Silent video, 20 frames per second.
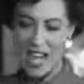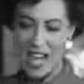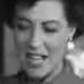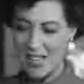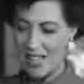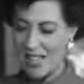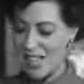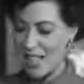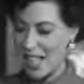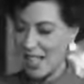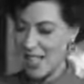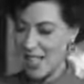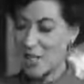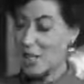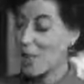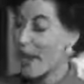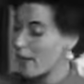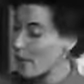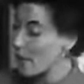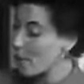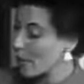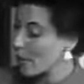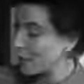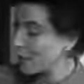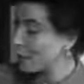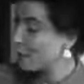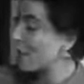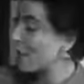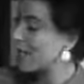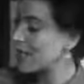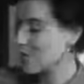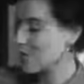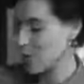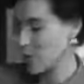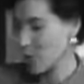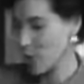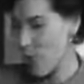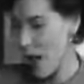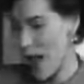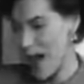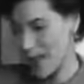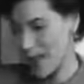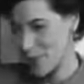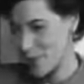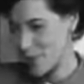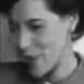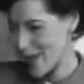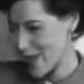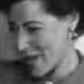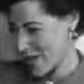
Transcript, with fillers: Nonsense. You have the perfect face for a wide